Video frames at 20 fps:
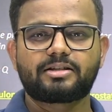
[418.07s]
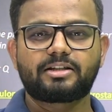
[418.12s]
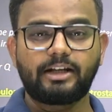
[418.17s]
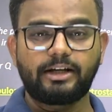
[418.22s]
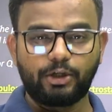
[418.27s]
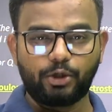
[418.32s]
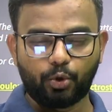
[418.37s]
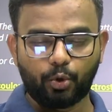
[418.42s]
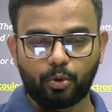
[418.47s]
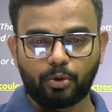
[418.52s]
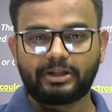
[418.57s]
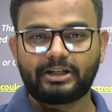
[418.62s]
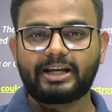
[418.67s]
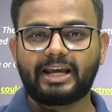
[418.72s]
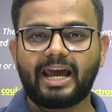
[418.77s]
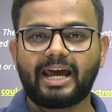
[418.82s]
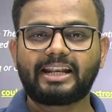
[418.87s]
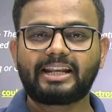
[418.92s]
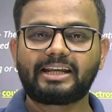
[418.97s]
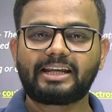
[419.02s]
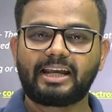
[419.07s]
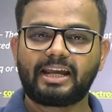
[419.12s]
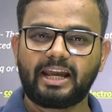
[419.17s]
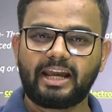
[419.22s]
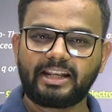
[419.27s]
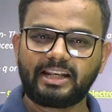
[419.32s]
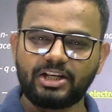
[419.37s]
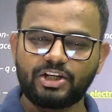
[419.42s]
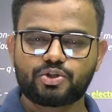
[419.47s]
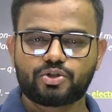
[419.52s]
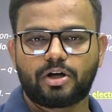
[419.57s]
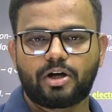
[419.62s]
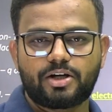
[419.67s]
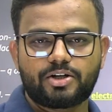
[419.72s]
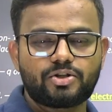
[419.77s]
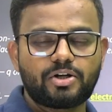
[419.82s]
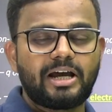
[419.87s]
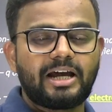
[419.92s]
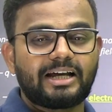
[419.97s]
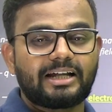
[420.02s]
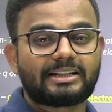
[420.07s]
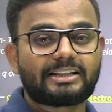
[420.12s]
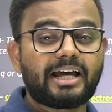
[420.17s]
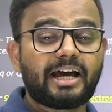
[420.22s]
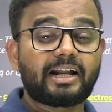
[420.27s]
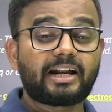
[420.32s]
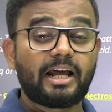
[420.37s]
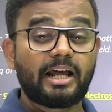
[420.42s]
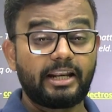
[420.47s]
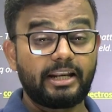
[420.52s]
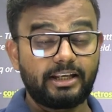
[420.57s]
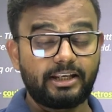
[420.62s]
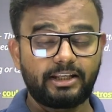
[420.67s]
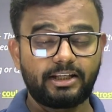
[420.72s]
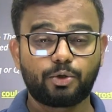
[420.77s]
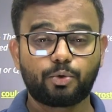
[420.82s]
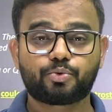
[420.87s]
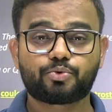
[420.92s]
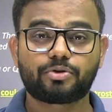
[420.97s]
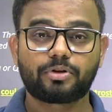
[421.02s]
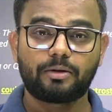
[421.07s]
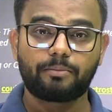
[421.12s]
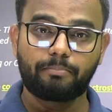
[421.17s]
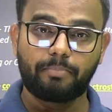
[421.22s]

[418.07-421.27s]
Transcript: they don't carry any charge, they are neutral